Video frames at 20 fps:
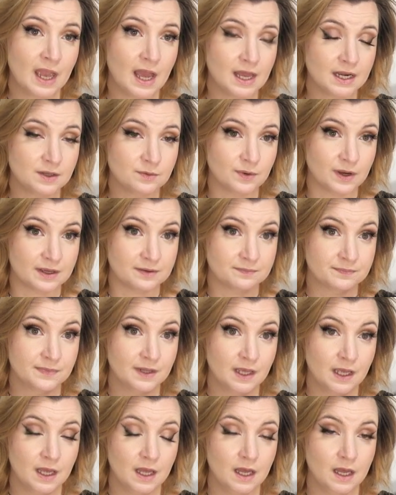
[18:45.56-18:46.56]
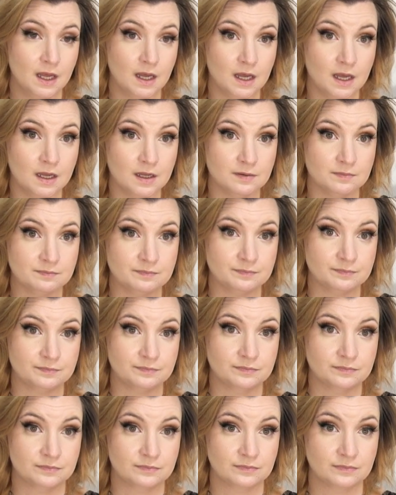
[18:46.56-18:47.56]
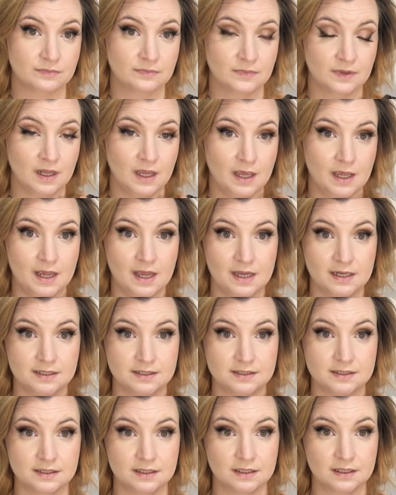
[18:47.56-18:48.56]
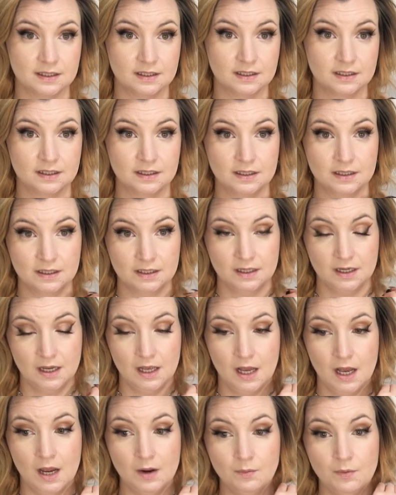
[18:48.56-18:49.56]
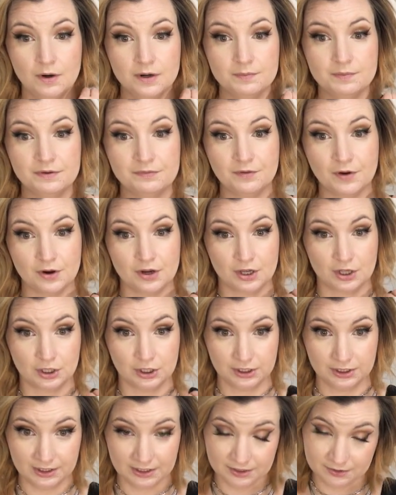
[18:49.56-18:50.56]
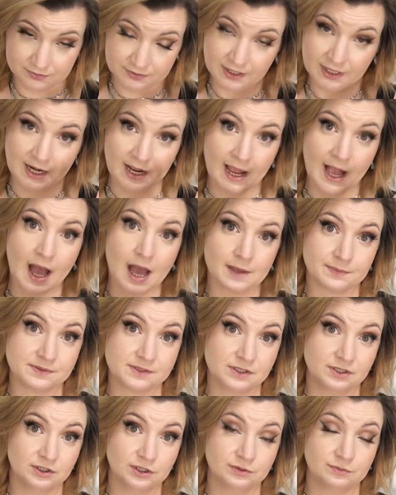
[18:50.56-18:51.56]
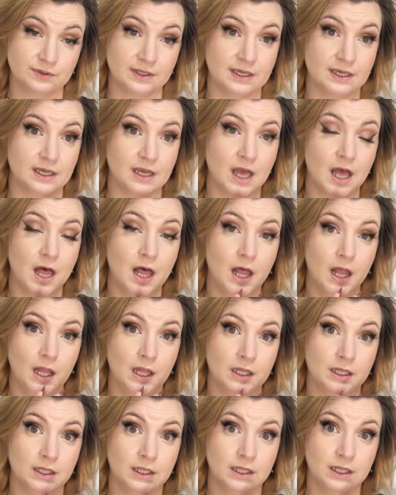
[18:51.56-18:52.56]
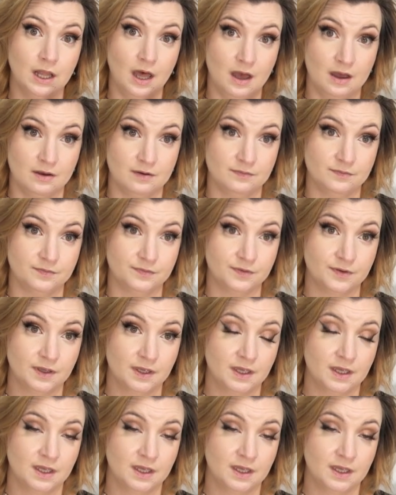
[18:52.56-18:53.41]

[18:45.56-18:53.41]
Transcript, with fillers: Anyway, um, and I want to be very clear that I absolutely love